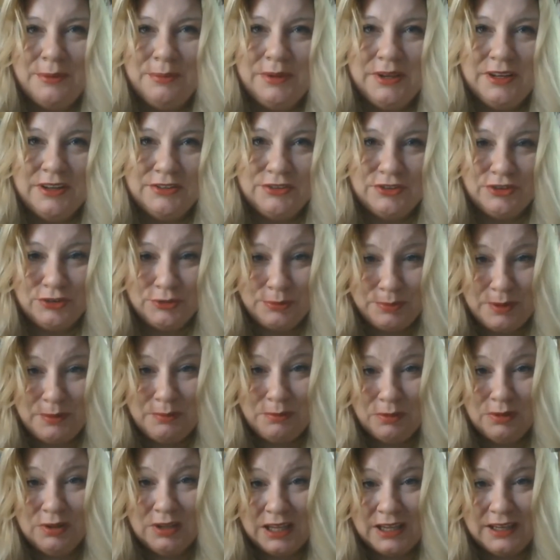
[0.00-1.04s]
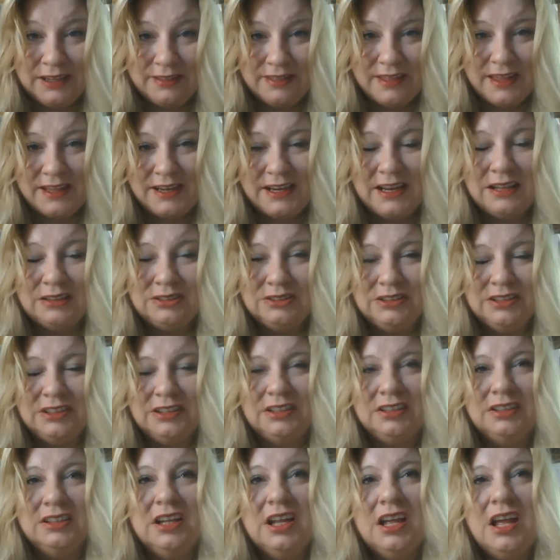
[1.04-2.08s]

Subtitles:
because there's people like that out there,